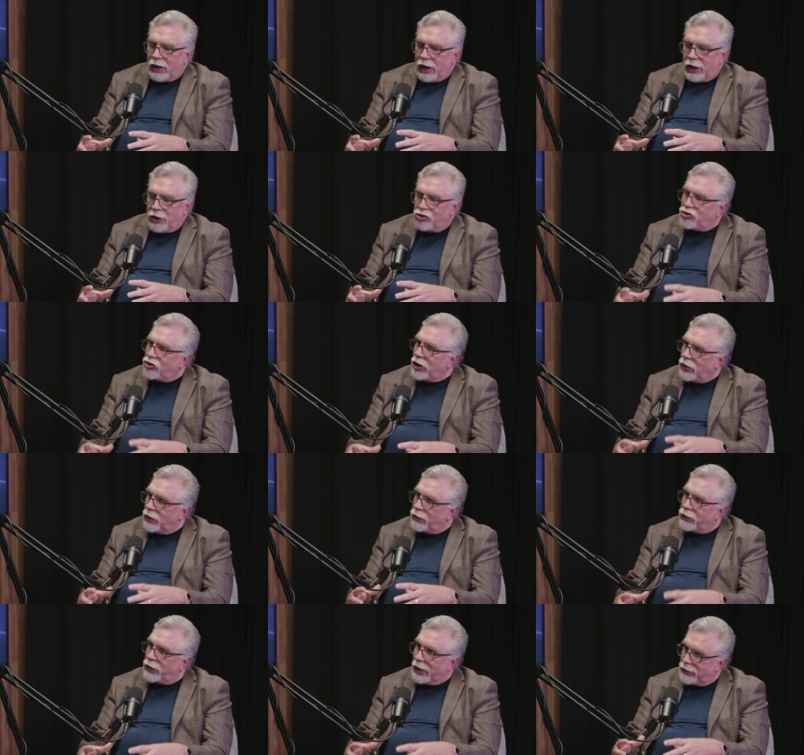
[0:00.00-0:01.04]

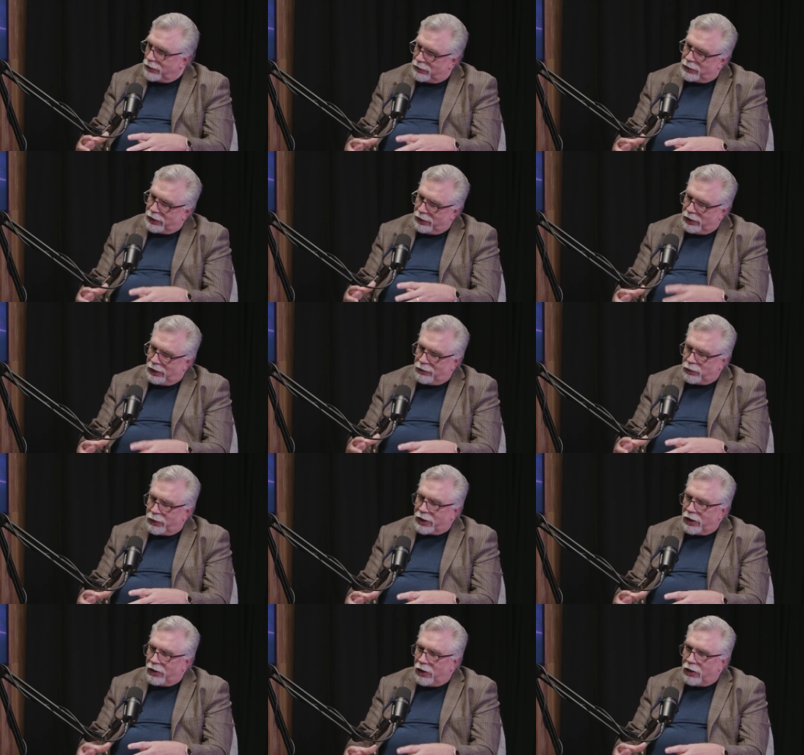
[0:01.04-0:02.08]
geofence, is what
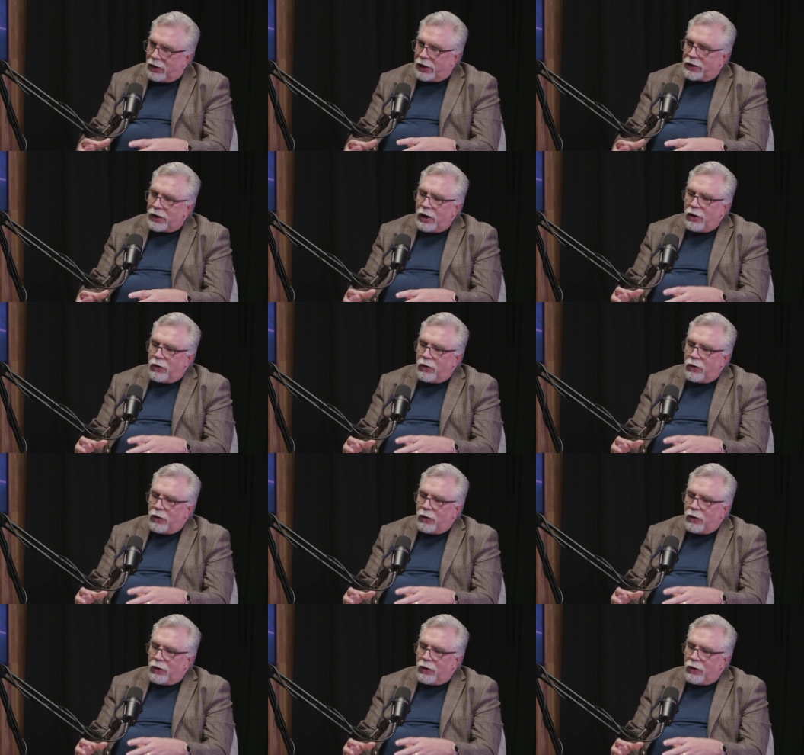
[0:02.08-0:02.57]
they call it,